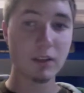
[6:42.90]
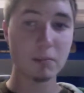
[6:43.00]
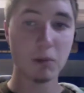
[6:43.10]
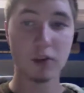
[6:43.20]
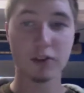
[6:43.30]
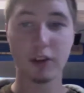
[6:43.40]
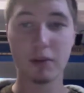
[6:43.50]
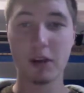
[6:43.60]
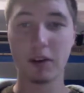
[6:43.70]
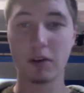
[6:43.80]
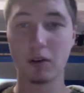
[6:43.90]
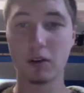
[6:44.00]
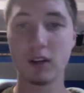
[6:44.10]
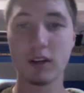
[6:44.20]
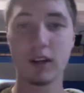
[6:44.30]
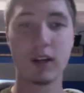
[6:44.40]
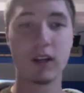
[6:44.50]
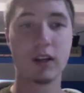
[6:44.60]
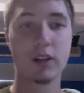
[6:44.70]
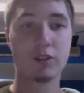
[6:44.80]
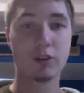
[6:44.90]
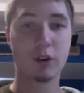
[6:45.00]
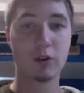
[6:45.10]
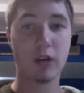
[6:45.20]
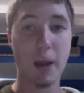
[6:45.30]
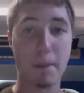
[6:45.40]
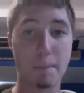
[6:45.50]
partially my goal. So yeah.